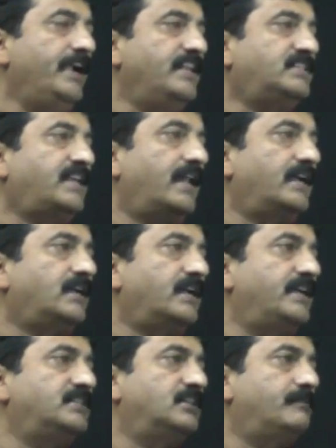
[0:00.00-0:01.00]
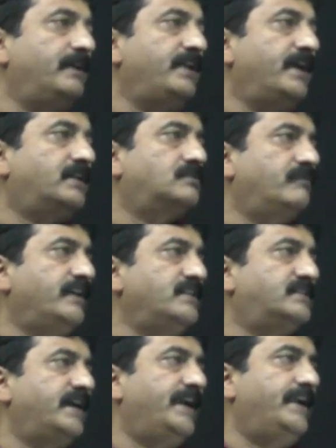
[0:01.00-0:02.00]
It is characterized by x, y,
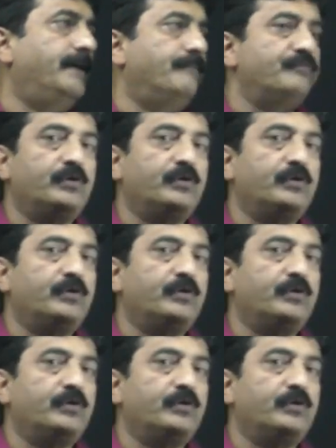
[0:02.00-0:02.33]
z.